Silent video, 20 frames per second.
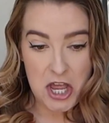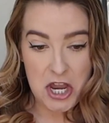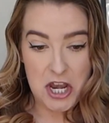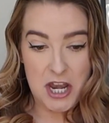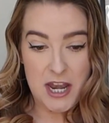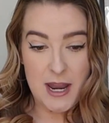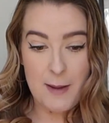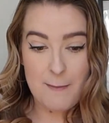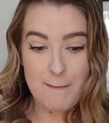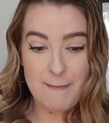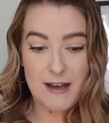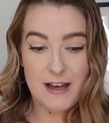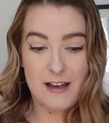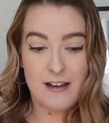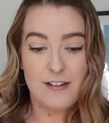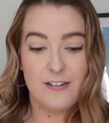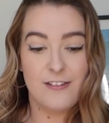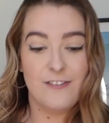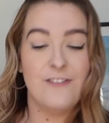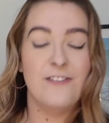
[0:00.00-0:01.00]

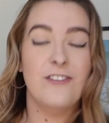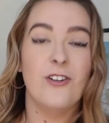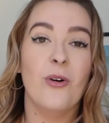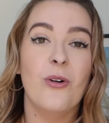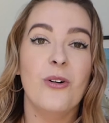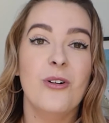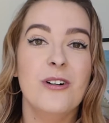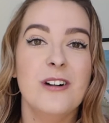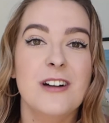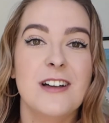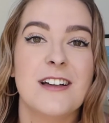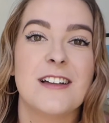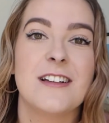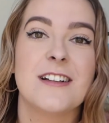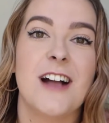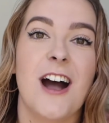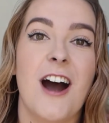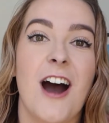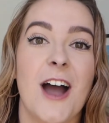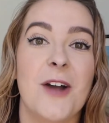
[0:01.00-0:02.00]
number 4,
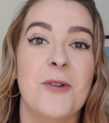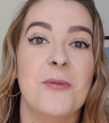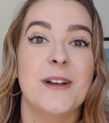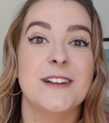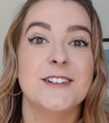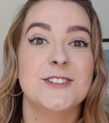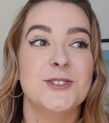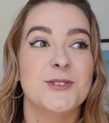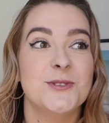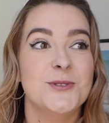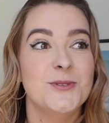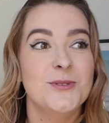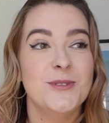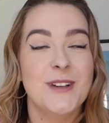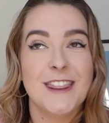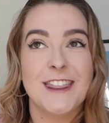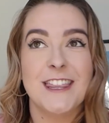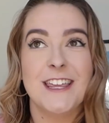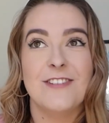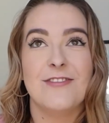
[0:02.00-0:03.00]
I went to
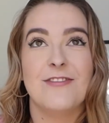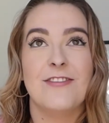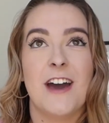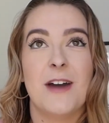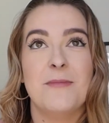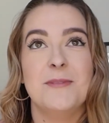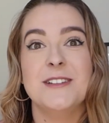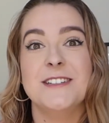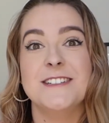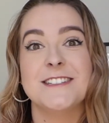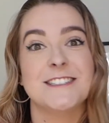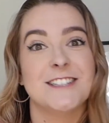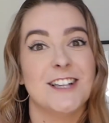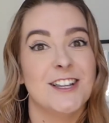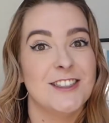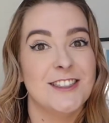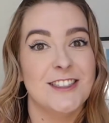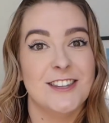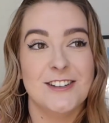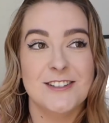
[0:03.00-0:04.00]
the fabulous
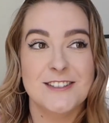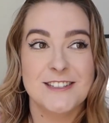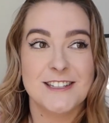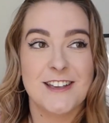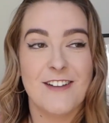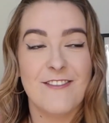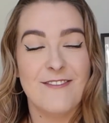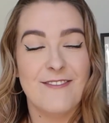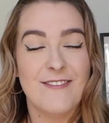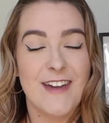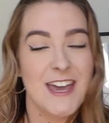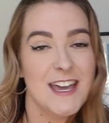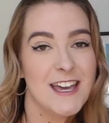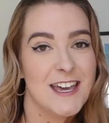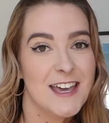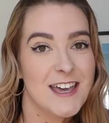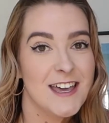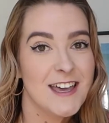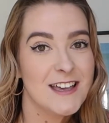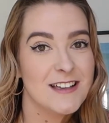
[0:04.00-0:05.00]
Las
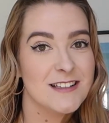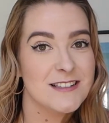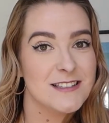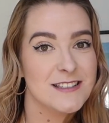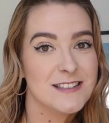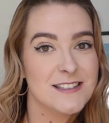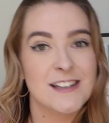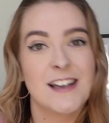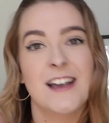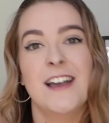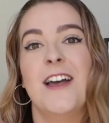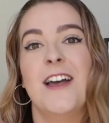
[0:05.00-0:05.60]
Vegas.